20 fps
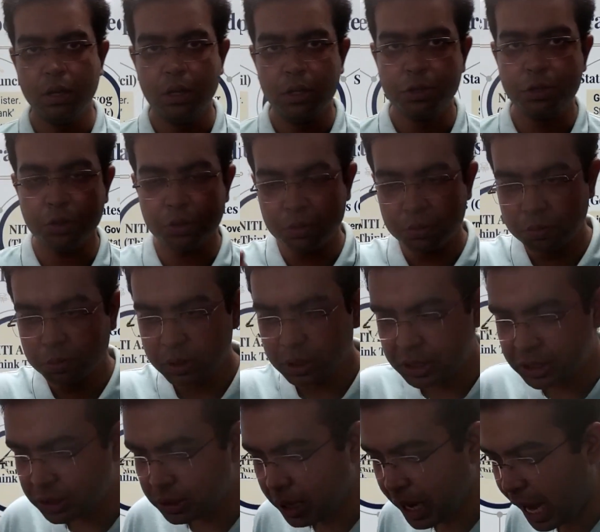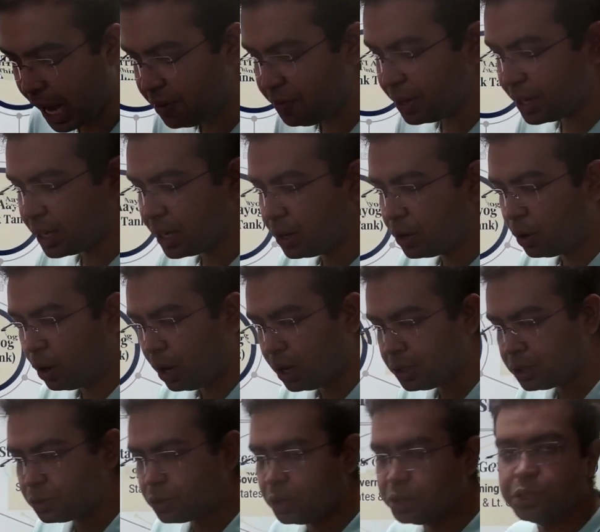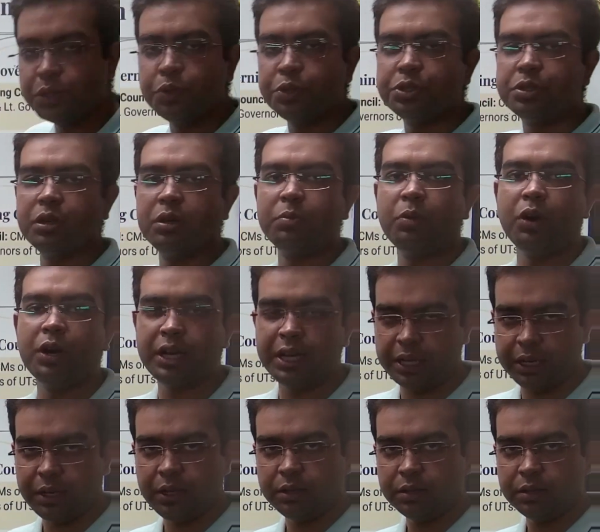So, having a non-constitutional body,